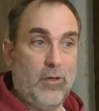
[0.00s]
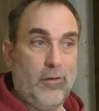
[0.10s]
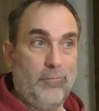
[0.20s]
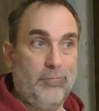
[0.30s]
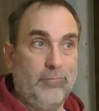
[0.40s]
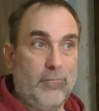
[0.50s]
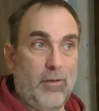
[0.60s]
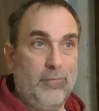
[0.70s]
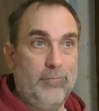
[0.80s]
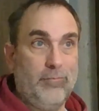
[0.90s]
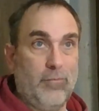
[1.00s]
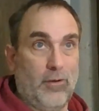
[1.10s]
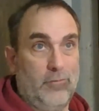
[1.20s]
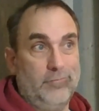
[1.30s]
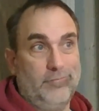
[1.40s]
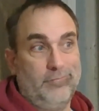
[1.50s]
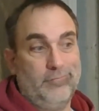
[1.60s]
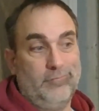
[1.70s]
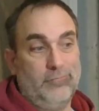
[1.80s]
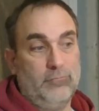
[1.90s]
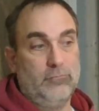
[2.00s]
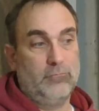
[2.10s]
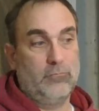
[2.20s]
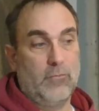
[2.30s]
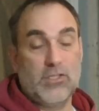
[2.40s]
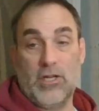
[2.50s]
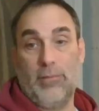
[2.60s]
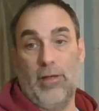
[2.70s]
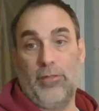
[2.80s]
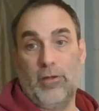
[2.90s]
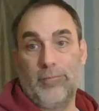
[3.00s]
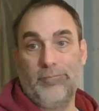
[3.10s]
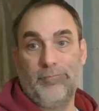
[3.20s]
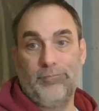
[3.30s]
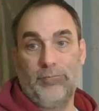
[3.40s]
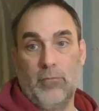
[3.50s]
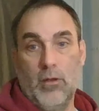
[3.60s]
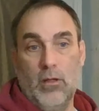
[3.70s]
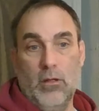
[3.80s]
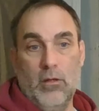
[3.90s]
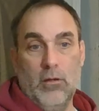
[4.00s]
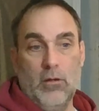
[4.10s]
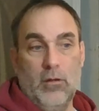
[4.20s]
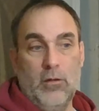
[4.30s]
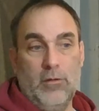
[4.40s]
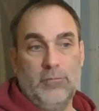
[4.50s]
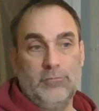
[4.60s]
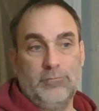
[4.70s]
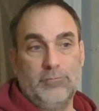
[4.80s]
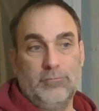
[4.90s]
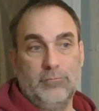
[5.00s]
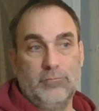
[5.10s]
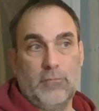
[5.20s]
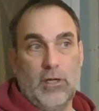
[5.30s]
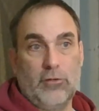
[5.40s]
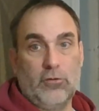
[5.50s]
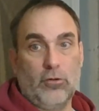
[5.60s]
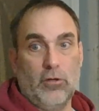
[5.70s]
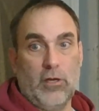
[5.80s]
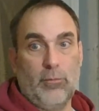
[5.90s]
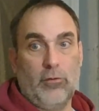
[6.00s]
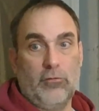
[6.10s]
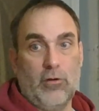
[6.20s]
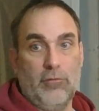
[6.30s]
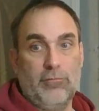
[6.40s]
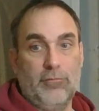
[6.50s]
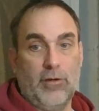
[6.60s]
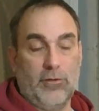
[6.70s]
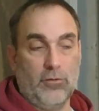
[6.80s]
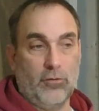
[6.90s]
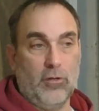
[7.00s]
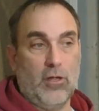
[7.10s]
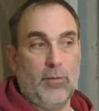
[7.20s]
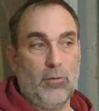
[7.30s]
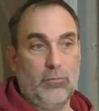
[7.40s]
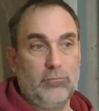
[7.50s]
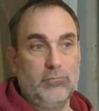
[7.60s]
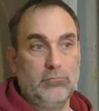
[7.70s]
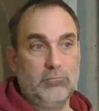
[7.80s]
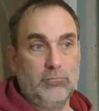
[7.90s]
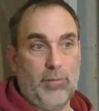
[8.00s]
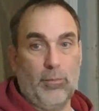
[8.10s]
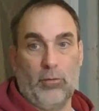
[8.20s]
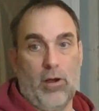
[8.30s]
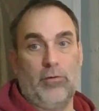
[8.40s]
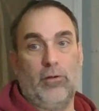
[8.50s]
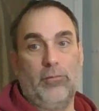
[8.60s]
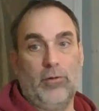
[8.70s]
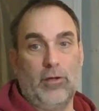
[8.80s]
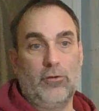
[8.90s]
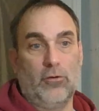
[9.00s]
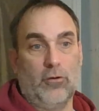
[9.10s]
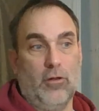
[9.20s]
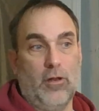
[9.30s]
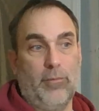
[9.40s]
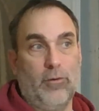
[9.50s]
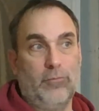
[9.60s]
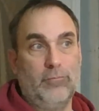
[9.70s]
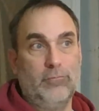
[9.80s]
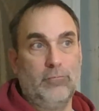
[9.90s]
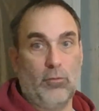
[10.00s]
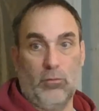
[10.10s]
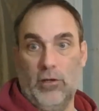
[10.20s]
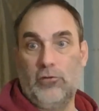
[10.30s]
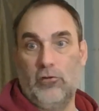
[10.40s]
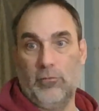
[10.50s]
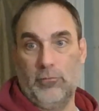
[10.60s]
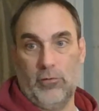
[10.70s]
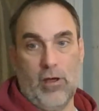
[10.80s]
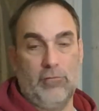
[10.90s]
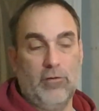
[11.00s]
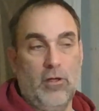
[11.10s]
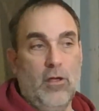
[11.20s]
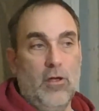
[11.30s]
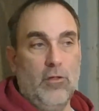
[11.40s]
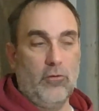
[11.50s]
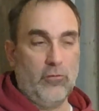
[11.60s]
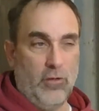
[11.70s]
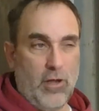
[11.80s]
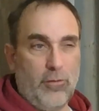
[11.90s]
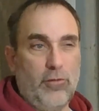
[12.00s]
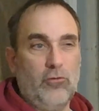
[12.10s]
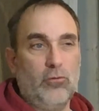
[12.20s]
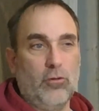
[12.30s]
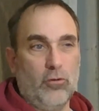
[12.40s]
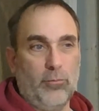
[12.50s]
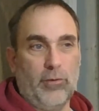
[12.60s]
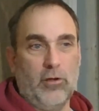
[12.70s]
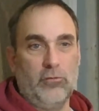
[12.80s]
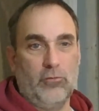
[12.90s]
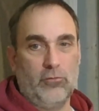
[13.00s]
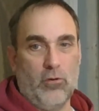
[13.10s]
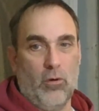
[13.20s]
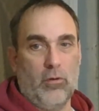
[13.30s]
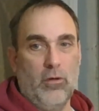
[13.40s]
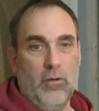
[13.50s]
Um, but, you know, it's not a bad thing. Um, you get to learn a lot about yourself. You get to learn a lot about people around you. You get to learn a lot about the relationships you have. There's a lot of things you can learn because of your stroke.